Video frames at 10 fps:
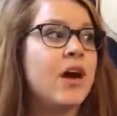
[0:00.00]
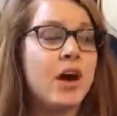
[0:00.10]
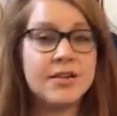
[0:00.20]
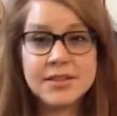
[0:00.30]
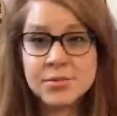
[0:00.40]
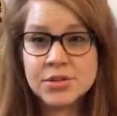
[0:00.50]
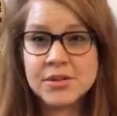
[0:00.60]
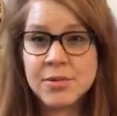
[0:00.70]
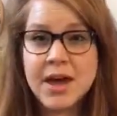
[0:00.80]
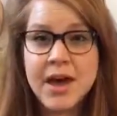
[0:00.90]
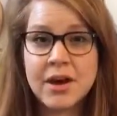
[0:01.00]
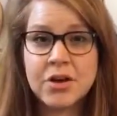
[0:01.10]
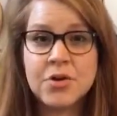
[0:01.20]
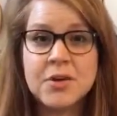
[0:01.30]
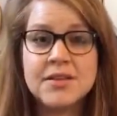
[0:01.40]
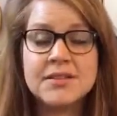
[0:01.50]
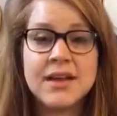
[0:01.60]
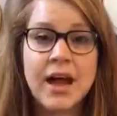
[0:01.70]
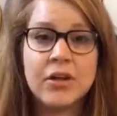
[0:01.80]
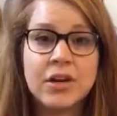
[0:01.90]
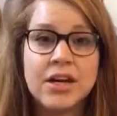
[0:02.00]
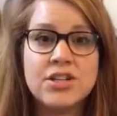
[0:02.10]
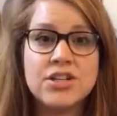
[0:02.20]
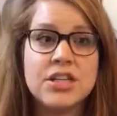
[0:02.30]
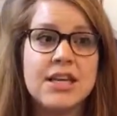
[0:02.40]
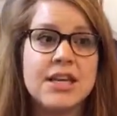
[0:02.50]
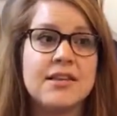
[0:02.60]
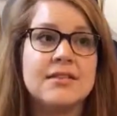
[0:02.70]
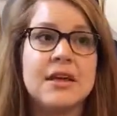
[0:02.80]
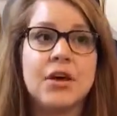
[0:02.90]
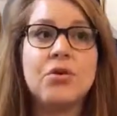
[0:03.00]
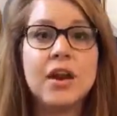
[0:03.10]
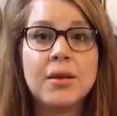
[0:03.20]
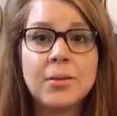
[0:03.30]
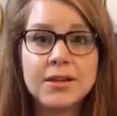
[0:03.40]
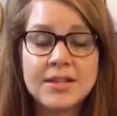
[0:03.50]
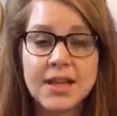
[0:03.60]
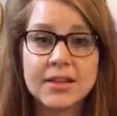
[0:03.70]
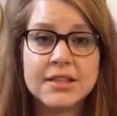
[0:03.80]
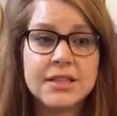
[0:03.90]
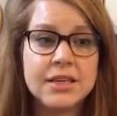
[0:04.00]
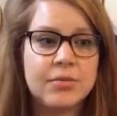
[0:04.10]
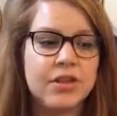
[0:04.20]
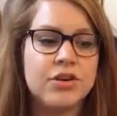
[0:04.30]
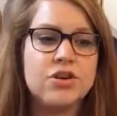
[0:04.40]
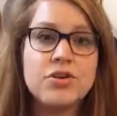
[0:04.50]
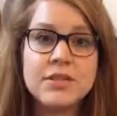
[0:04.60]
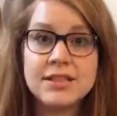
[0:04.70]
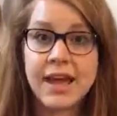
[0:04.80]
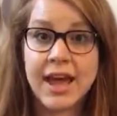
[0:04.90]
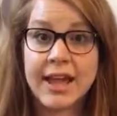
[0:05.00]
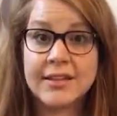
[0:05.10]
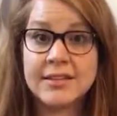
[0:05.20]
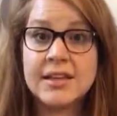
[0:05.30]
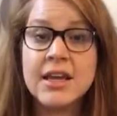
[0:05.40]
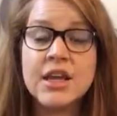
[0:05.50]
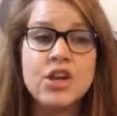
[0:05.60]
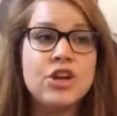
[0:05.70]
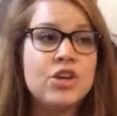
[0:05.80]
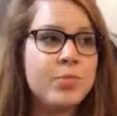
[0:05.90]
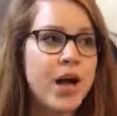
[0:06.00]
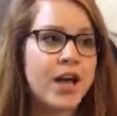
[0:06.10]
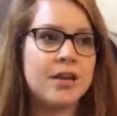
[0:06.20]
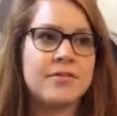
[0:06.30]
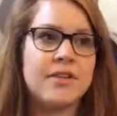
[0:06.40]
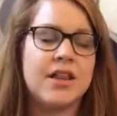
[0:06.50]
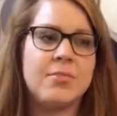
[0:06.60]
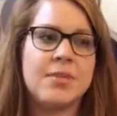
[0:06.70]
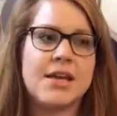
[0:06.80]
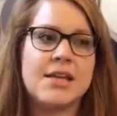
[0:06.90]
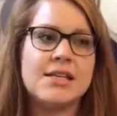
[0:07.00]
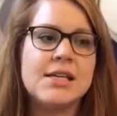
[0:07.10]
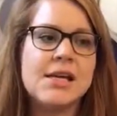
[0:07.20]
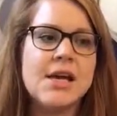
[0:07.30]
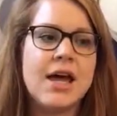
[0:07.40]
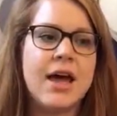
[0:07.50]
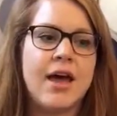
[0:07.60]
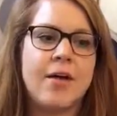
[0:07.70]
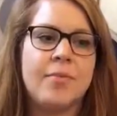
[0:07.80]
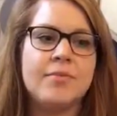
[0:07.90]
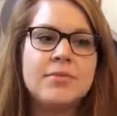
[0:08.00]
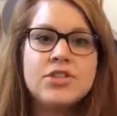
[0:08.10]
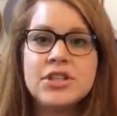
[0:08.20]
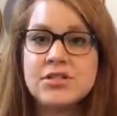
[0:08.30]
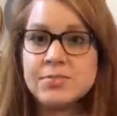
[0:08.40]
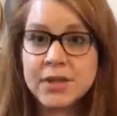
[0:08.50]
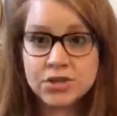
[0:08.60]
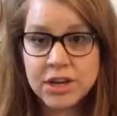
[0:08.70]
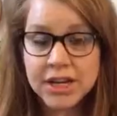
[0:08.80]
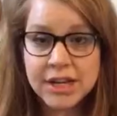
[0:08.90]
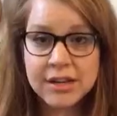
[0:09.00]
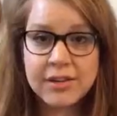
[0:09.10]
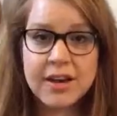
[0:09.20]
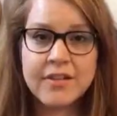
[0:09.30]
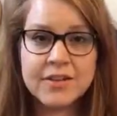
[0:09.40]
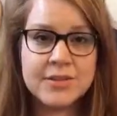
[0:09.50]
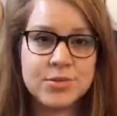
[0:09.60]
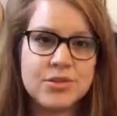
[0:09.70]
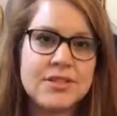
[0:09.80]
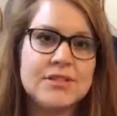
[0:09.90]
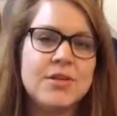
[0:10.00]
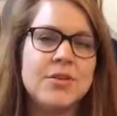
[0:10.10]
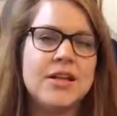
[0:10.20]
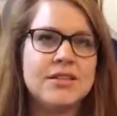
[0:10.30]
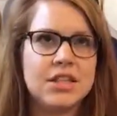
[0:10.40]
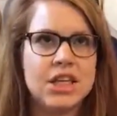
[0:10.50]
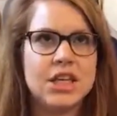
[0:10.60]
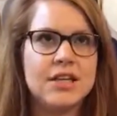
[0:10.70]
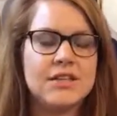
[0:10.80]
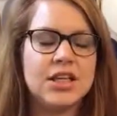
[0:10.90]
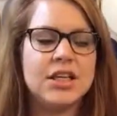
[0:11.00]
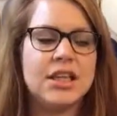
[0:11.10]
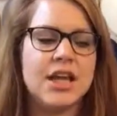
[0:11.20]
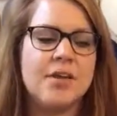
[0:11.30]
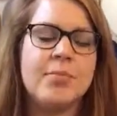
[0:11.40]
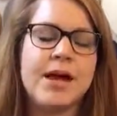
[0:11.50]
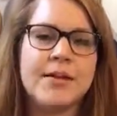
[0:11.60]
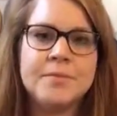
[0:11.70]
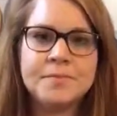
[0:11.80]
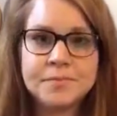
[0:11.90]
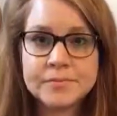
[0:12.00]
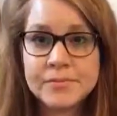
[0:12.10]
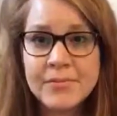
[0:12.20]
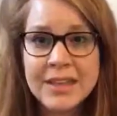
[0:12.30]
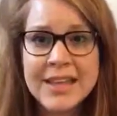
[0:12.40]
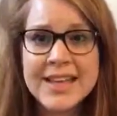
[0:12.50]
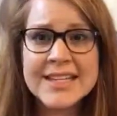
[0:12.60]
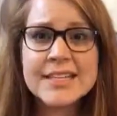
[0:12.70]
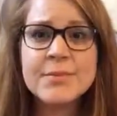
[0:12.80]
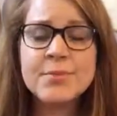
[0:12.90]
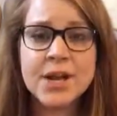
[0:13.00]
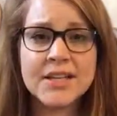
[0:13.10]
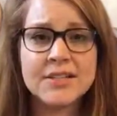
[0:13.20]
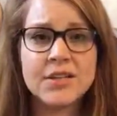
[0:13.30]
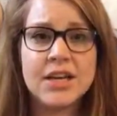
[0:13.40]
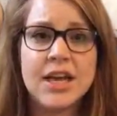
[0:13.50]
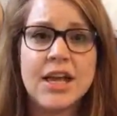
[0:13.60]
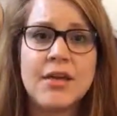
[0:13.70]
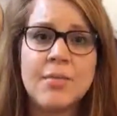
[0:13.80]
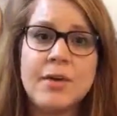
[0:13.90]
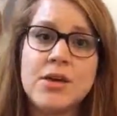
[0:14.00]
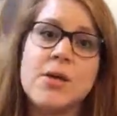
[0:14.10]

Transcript: Our seamstress that we hired, who is salaried, she is incredibly talented with new designs, new product development. She's been training a lot of our seamstresses, so it's good. It's a good thing, but it doesn't mean prices are going to be